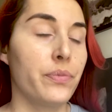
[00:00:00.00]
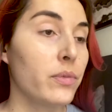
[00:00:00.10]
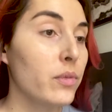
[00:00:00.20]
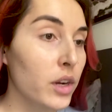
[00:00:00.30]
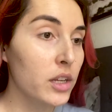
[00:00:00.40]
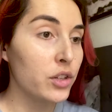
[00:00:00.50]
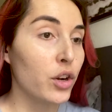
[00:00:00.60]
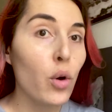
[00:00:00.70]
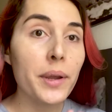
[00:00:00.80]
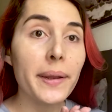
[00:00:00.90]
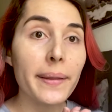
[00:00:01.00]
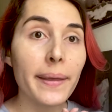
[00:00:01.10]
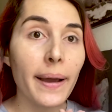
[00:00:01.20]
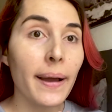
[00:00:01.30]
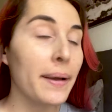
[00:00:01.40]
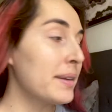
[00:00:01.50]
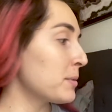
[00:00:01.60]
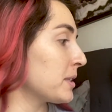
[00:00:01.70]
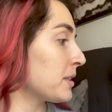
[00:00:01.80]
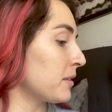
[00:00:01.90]
we're gonna start going in on the eyes,
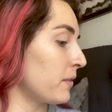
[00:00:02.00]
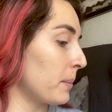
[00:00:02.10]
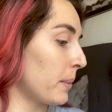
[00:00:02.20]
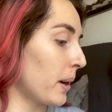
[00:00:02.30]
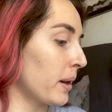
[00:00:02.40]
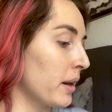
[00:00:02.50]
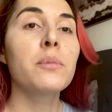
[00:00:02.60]
which is the fun part.